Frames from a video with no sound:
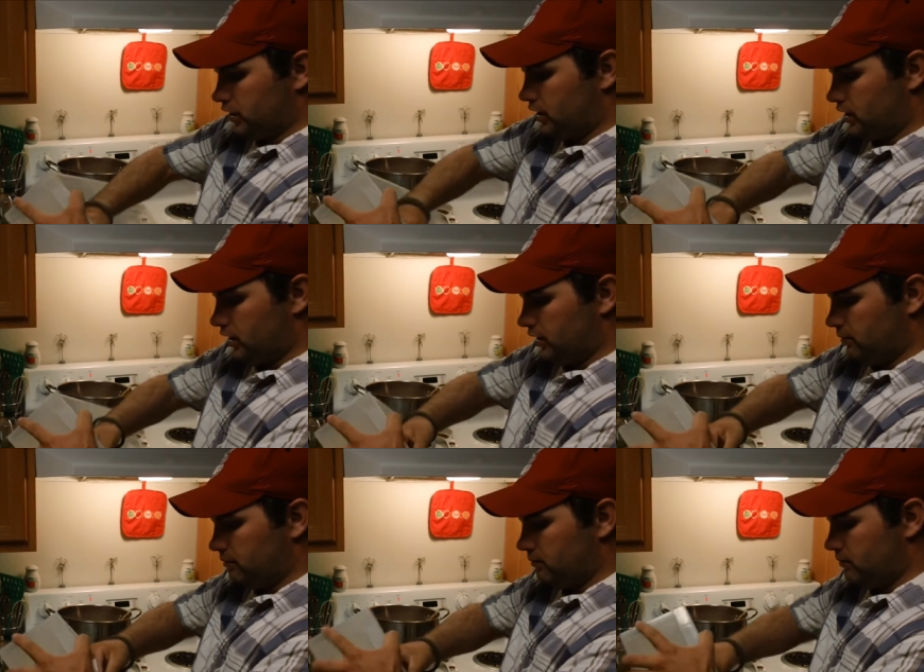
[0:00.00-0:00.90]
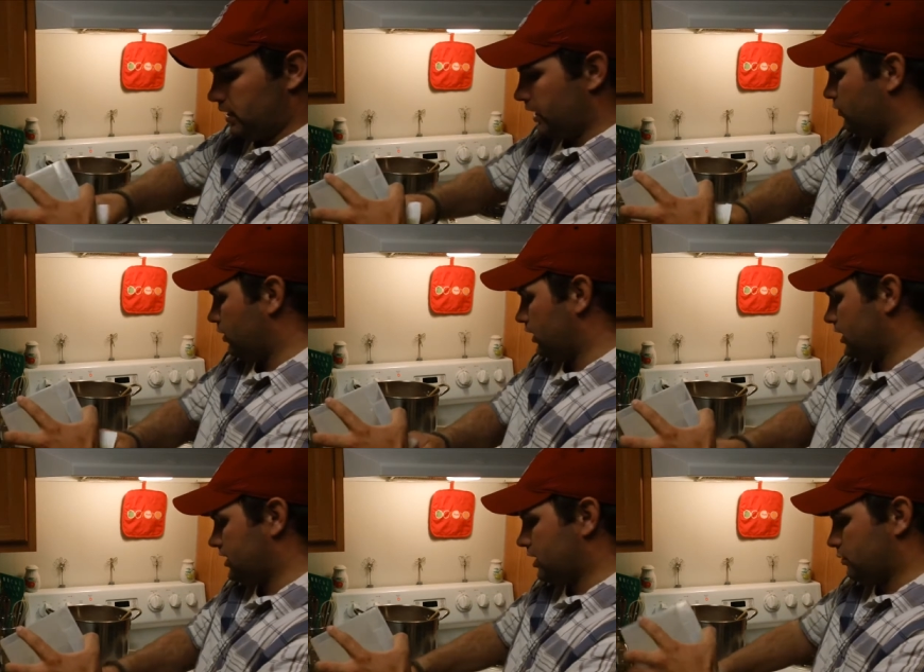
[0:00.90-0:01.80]
um, I didn't
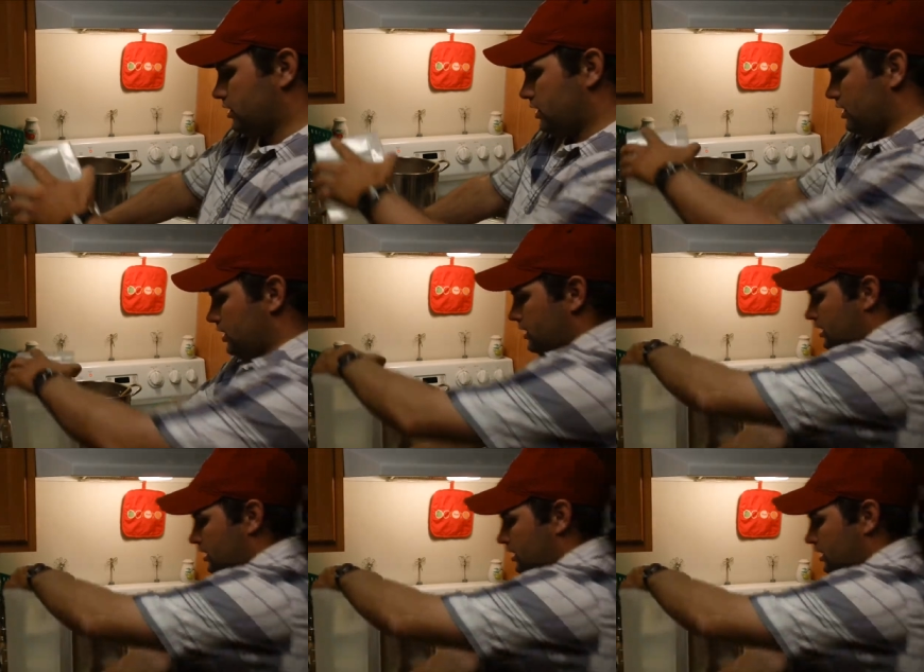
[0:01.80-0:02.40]
realize that was the uh,